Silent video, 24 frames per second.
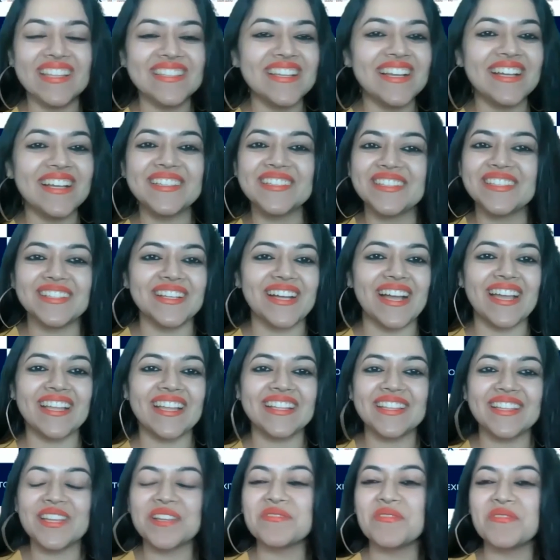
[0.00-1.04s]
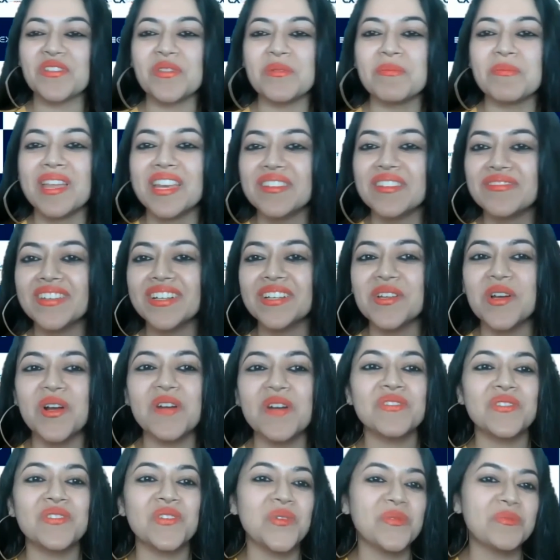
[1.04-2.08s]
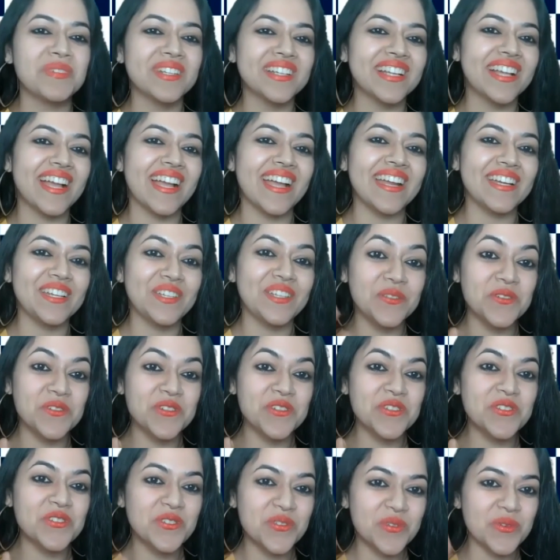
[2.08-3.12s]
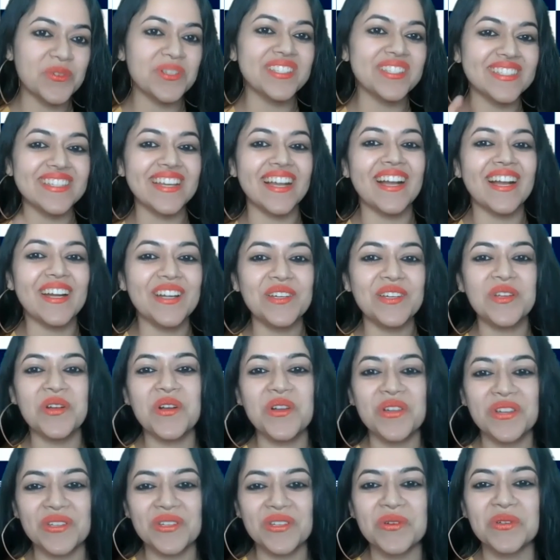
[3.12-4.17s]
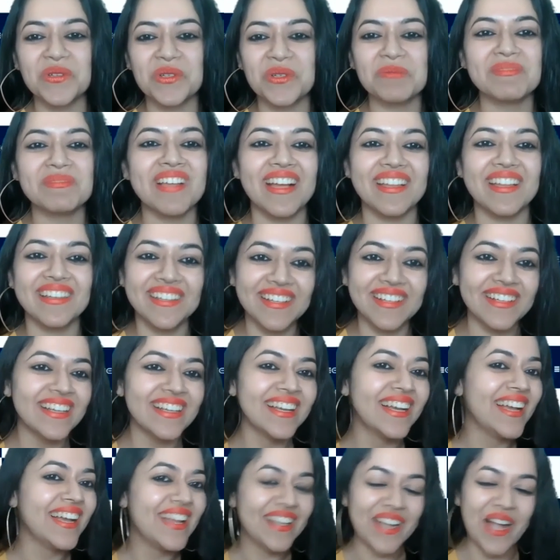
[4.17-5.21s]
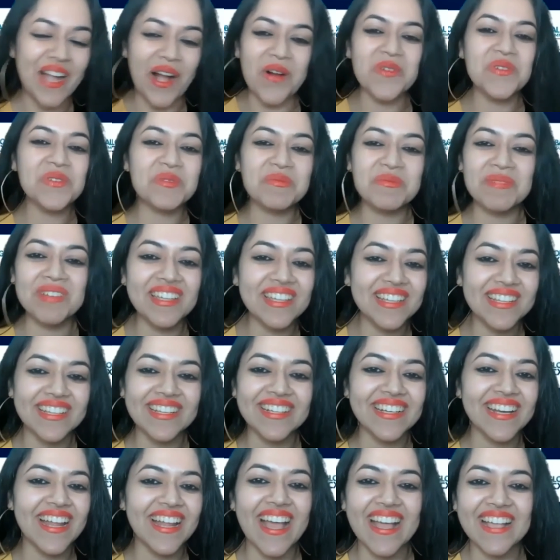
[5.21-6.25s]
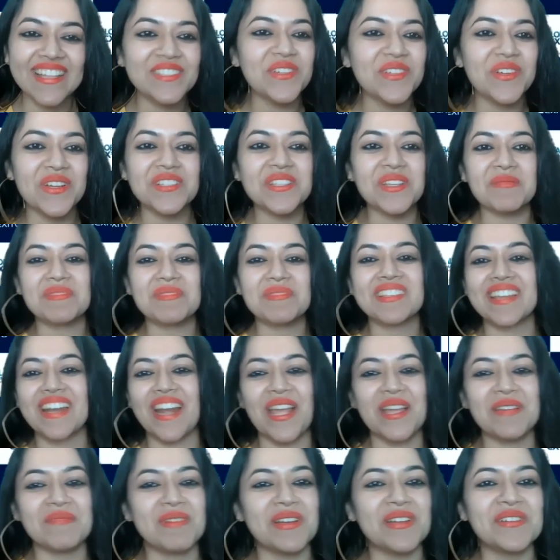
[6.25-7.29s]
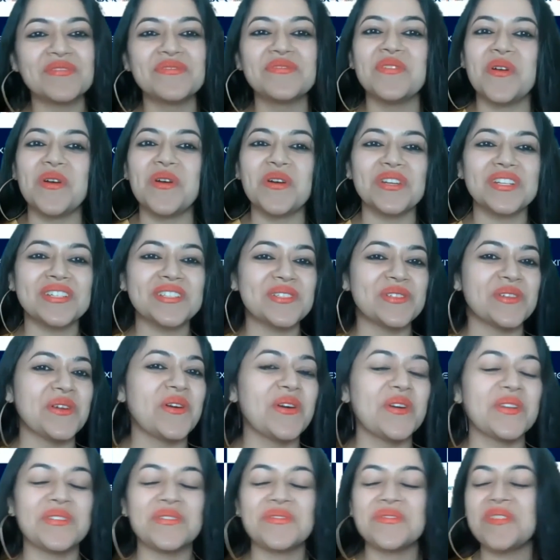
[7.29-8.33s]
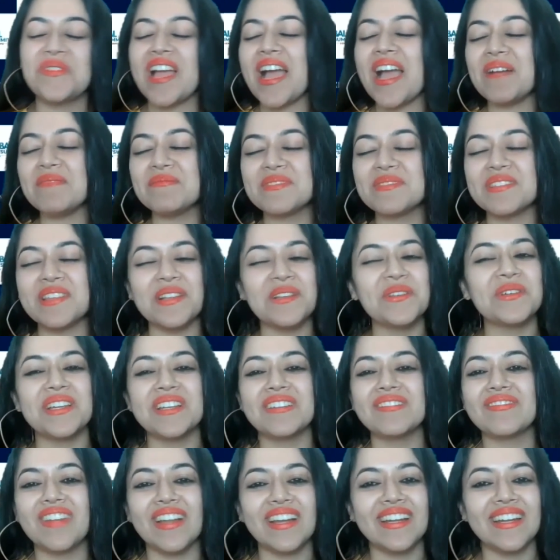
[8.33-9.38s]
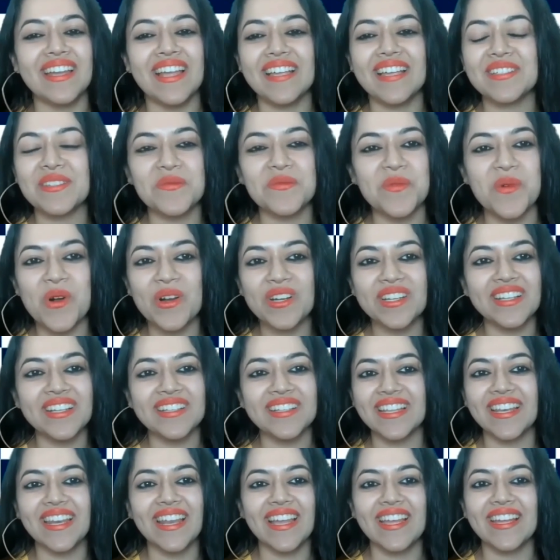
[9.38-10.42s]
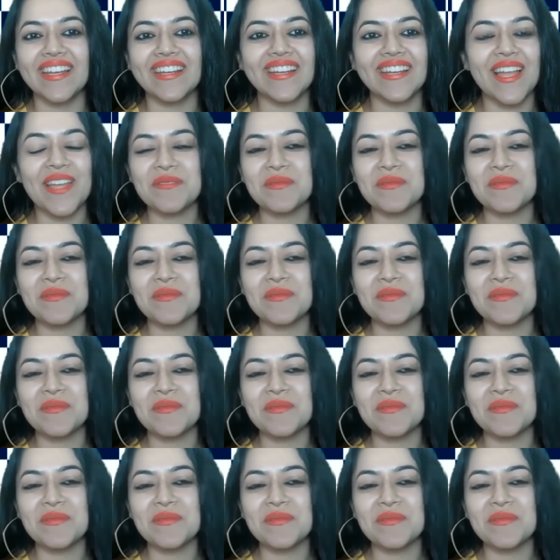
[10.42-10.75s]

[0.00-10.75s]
Kaizad, I think for the benefit of humankind, you should start your YouTube channel. Count me in as a subscriber for sure. Absolutely fantastic. What a delight.